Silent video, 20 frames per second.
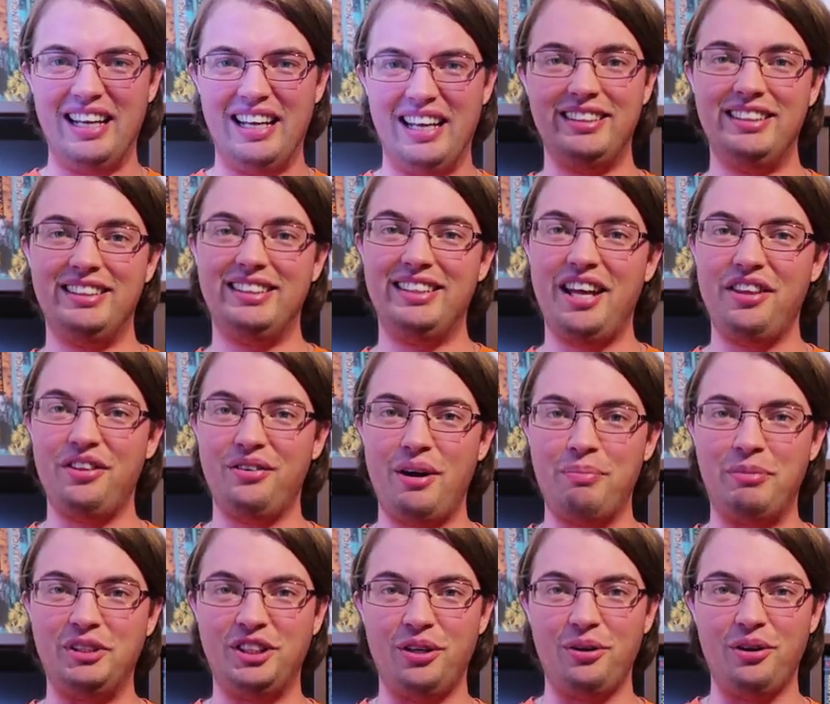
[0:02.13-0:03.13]
This is another
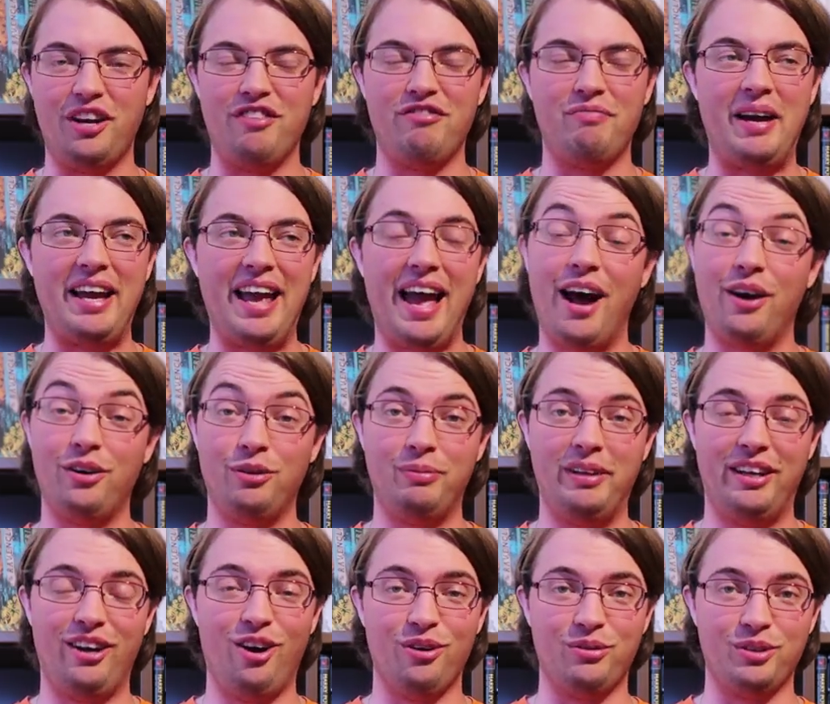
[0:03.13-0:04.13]
episode of my How to
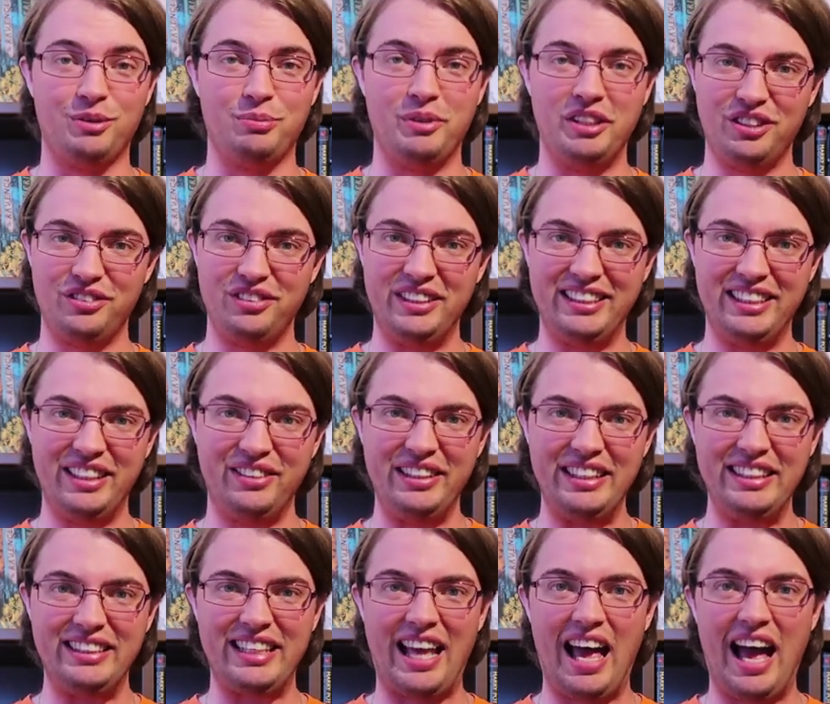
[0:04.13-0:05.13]
Play Hogwarts Mystery
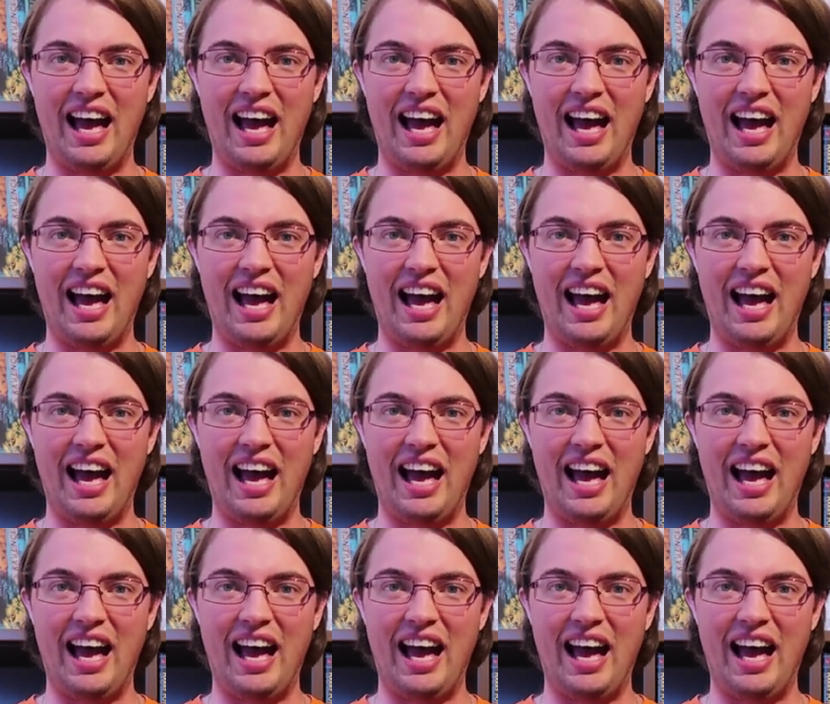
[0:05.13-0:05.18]
series,